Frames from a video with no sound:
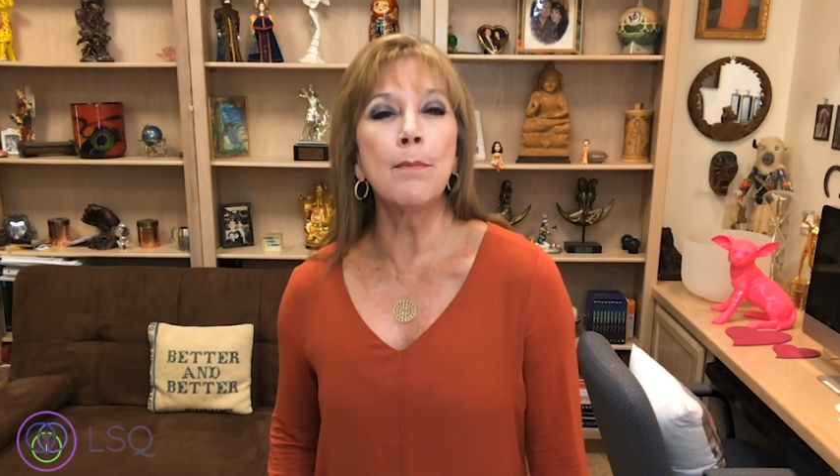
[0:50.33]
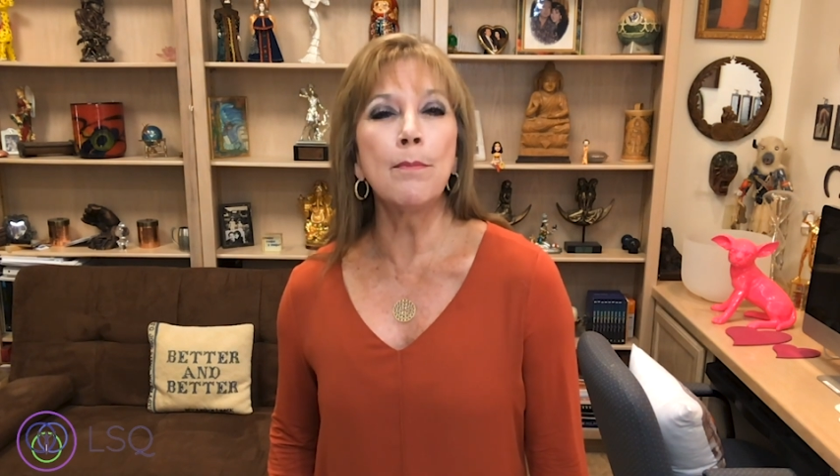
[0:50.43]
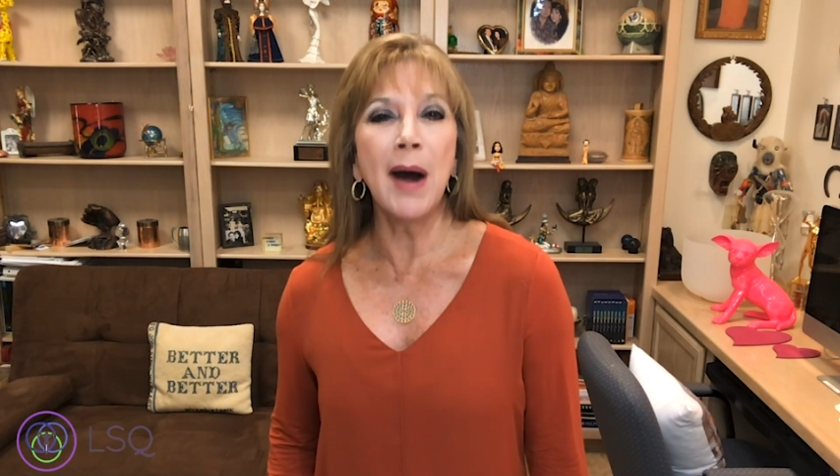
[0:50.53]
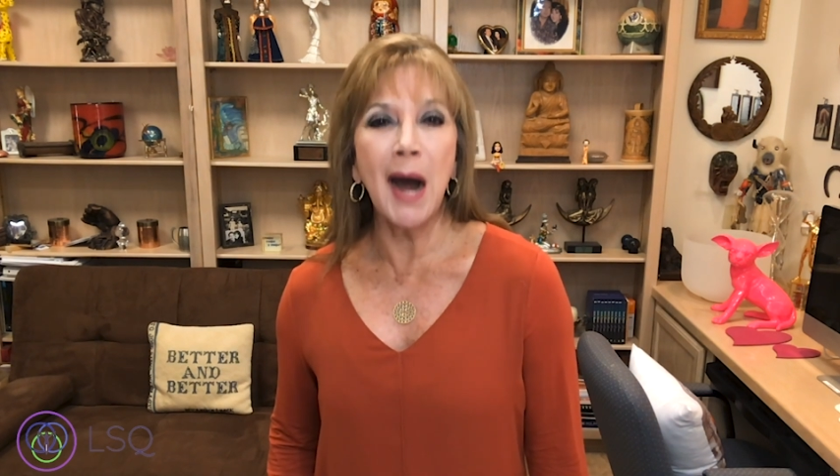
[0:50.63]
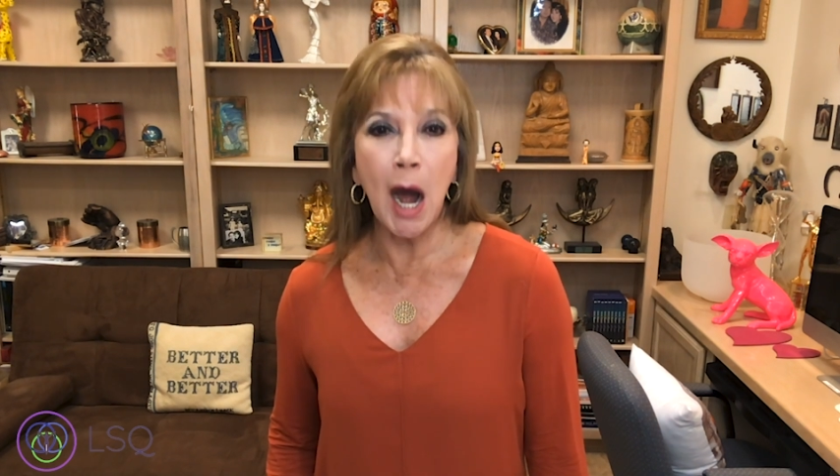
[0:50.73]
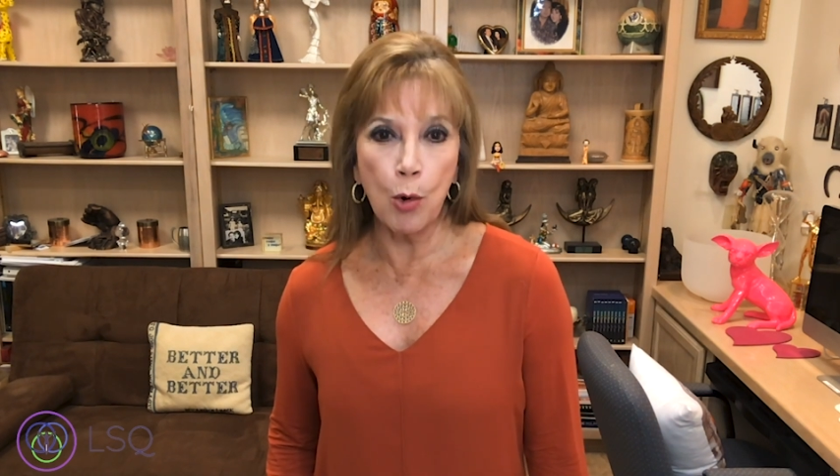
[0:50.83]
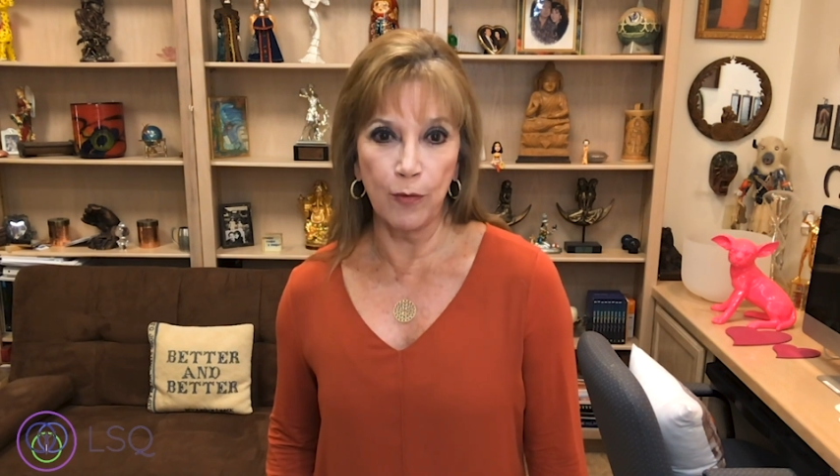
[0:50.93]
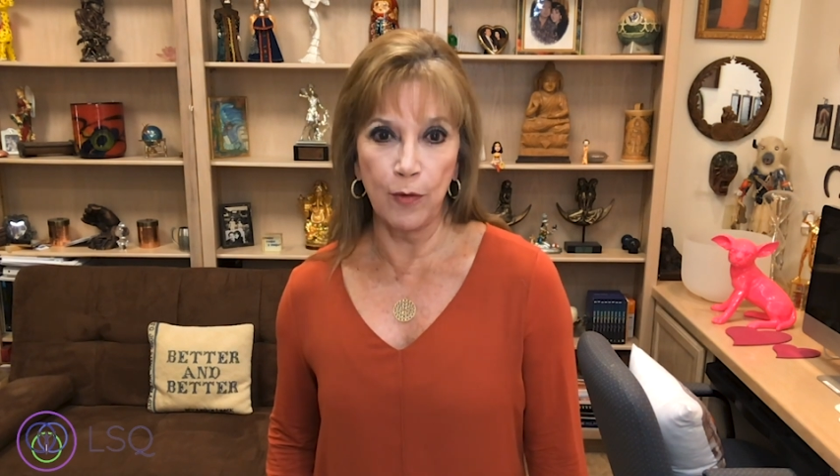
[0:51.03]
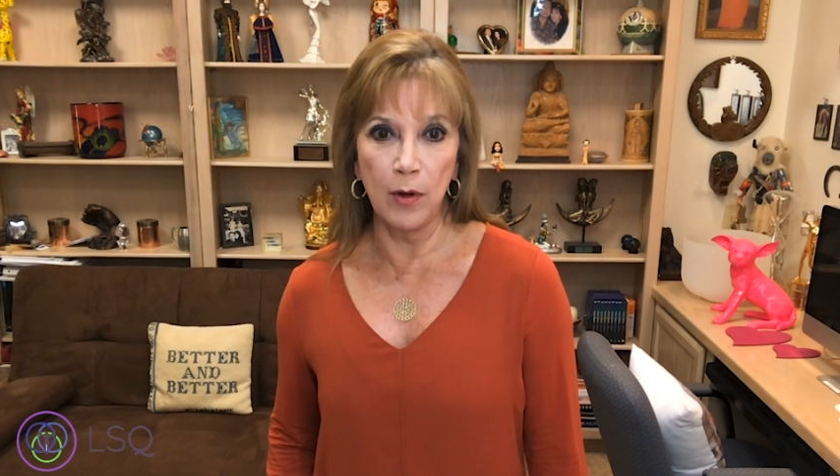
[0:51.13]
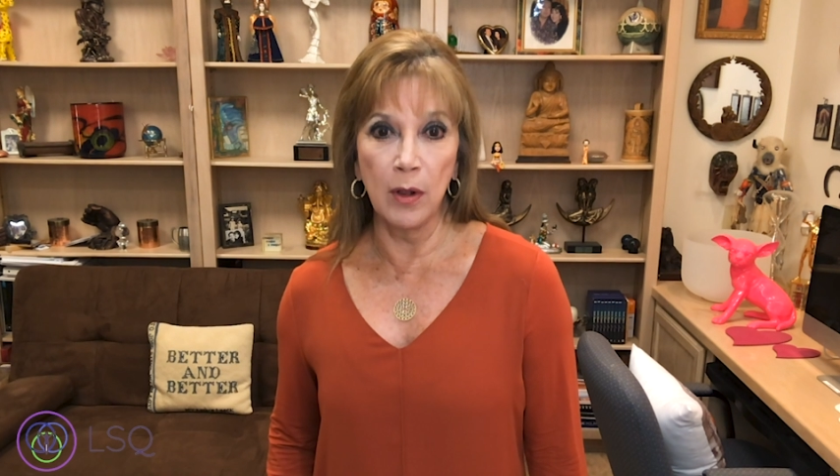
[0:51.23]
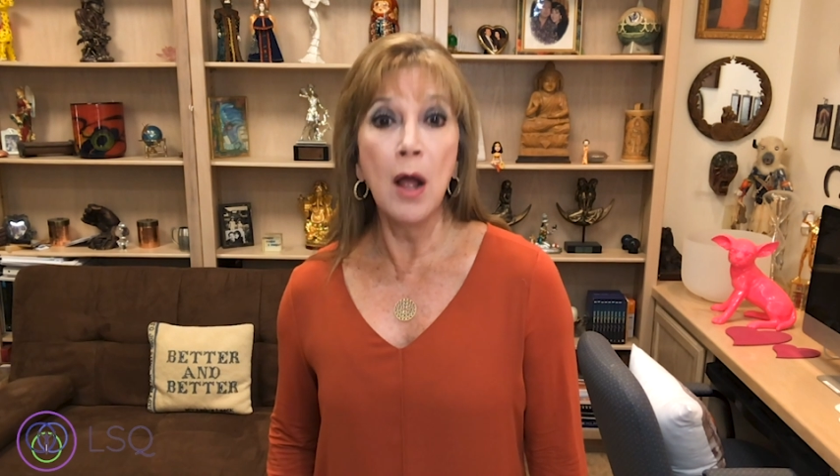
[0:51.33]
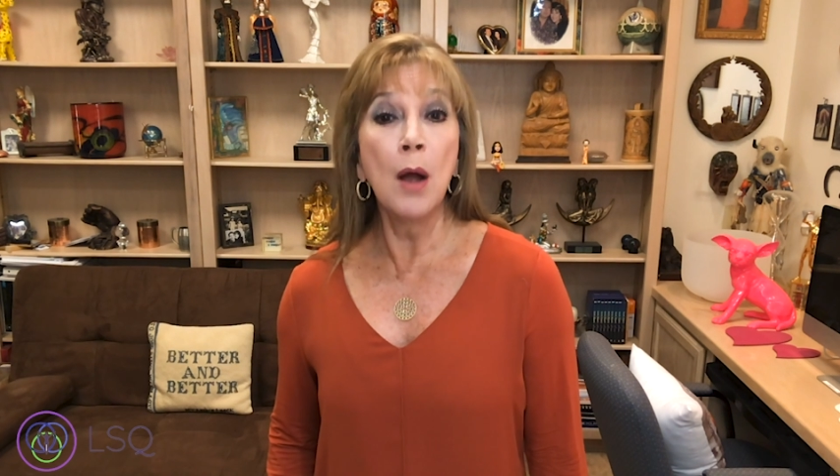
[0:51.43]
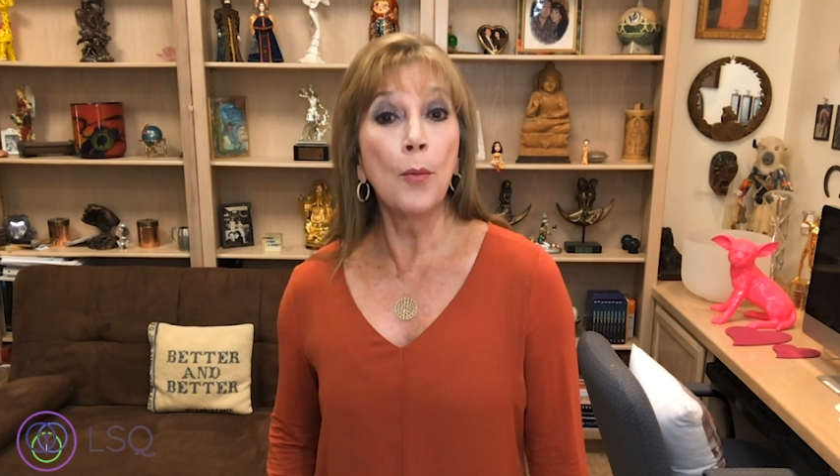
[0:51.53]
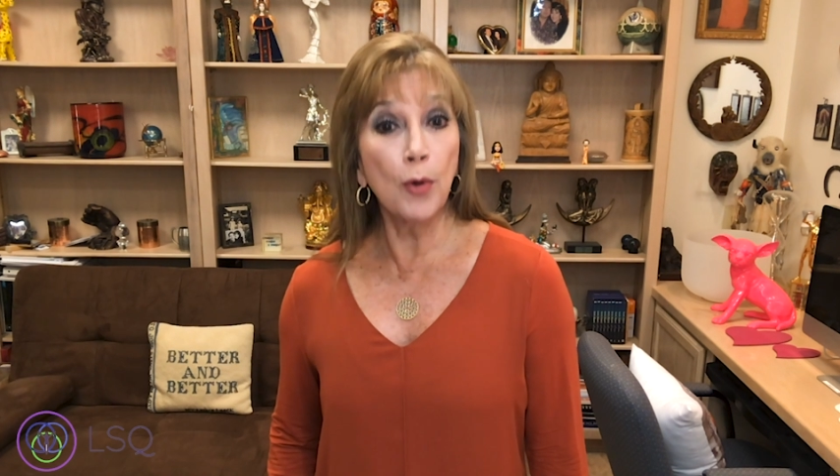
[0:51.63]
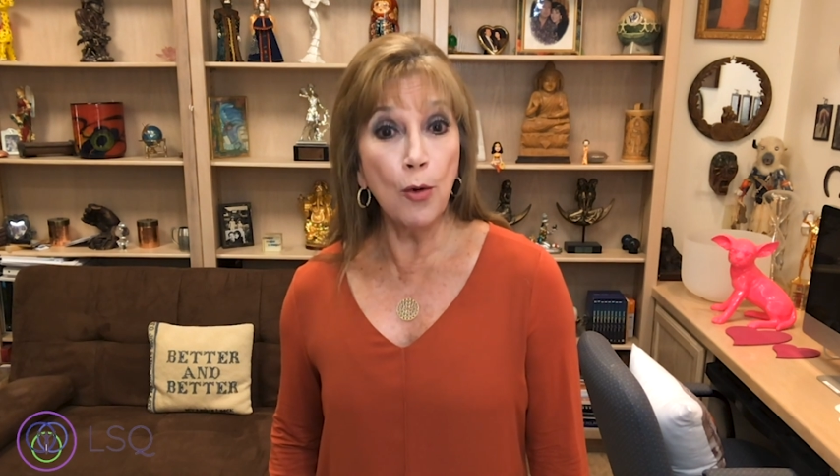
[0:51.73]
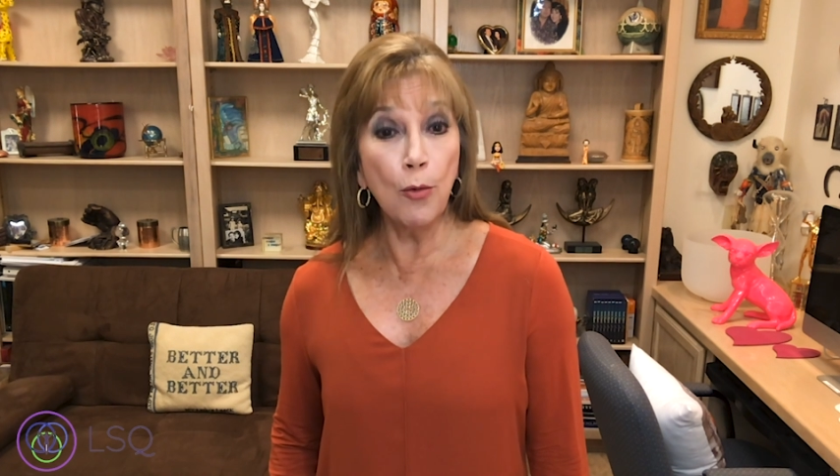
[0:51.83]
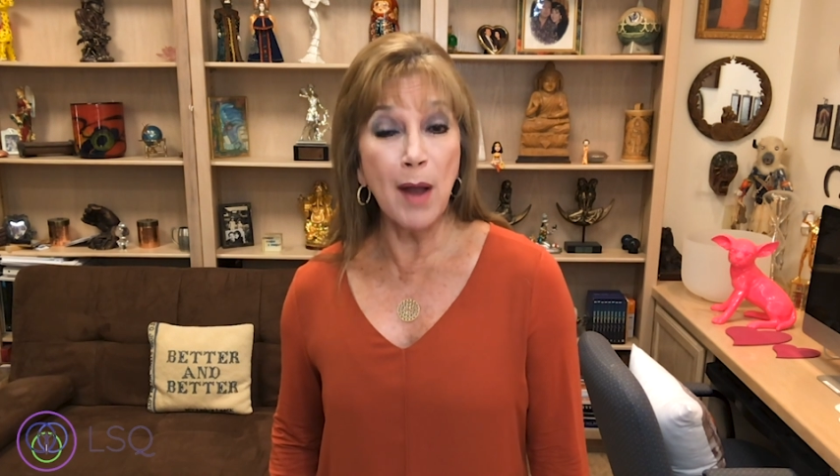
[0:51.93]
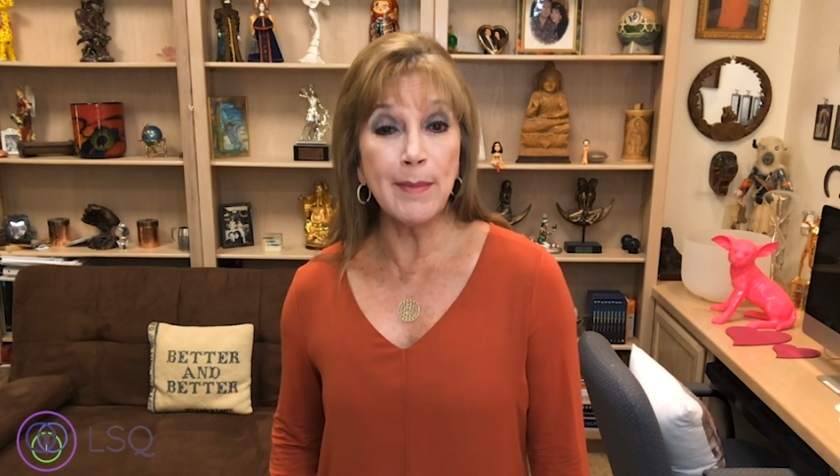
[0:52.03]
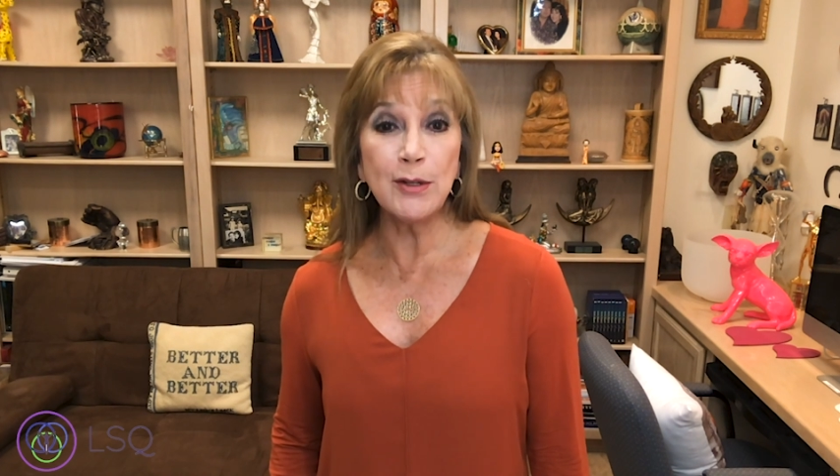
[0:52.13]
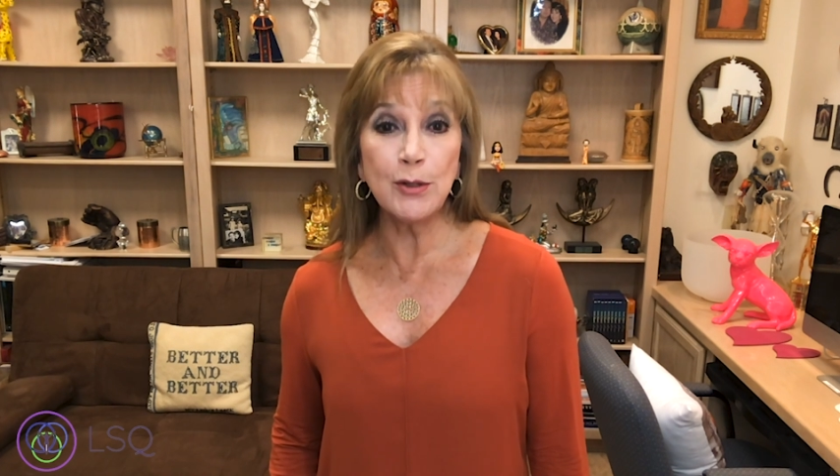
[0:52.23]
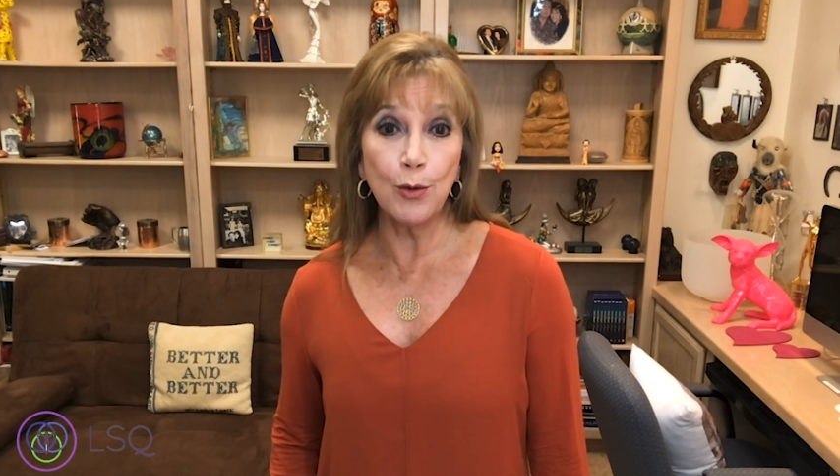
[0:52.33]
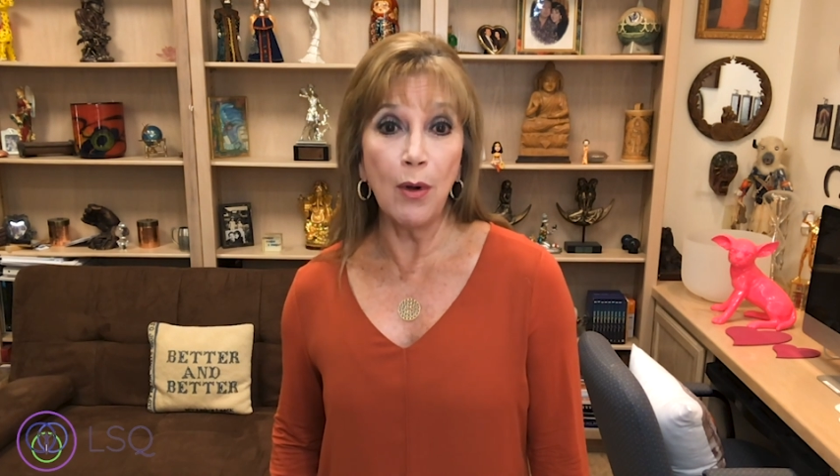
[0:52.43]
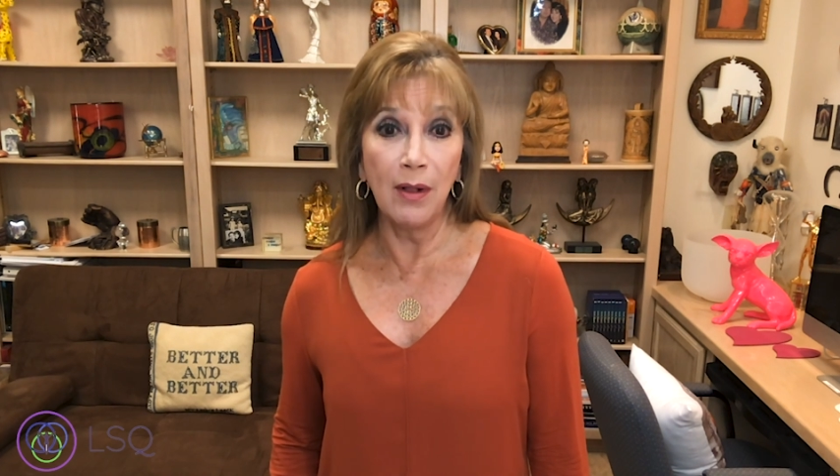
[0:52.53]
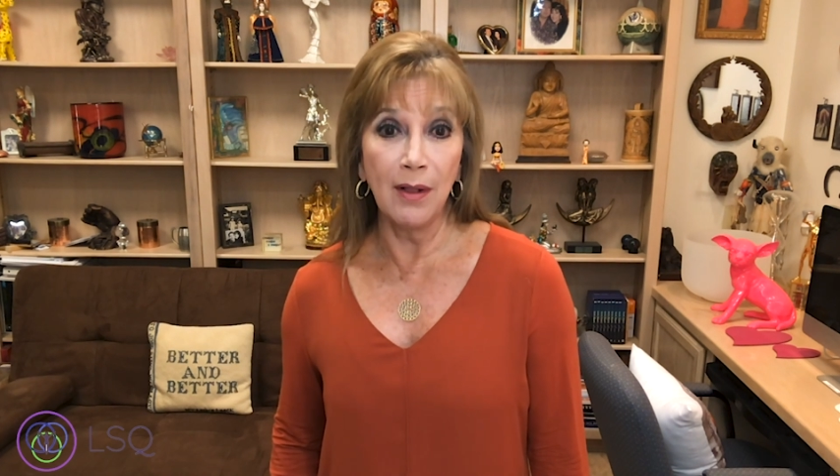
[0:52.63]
powerful programming tool.